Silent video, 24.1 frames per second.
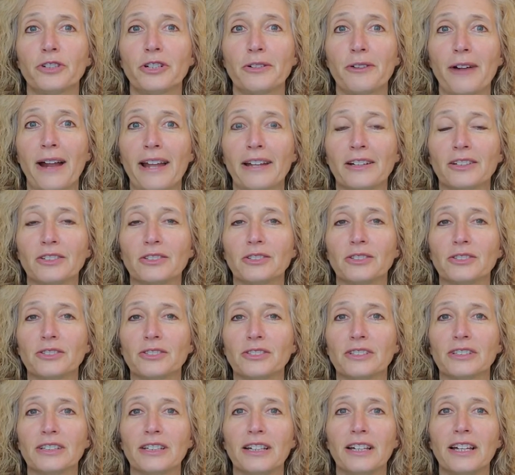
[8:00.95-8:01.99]

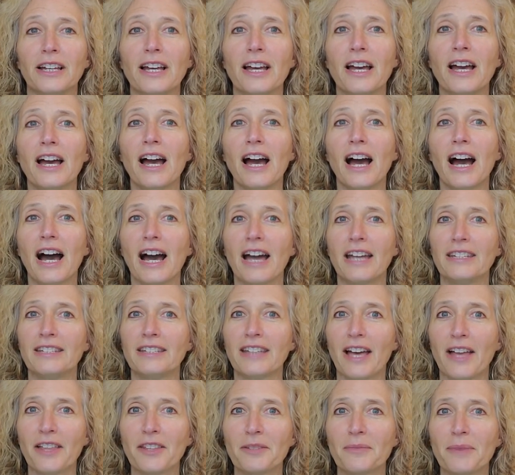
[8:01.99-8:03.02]
radicals.
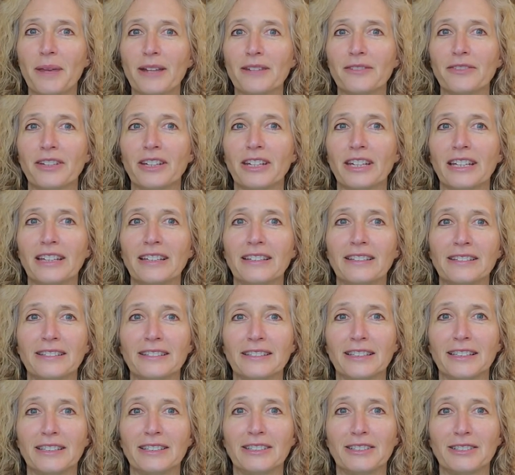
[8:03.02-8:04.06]
Another benefit is
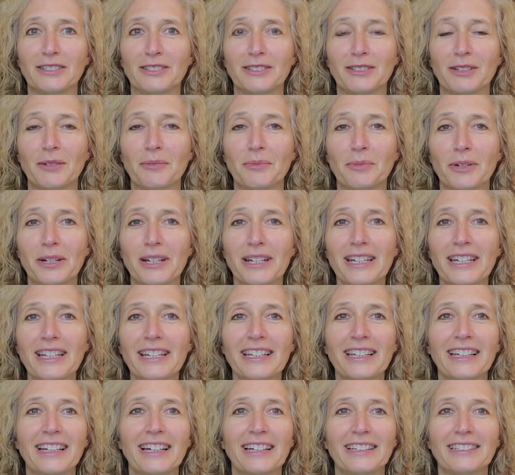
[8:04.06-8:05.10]
it's just so pretty.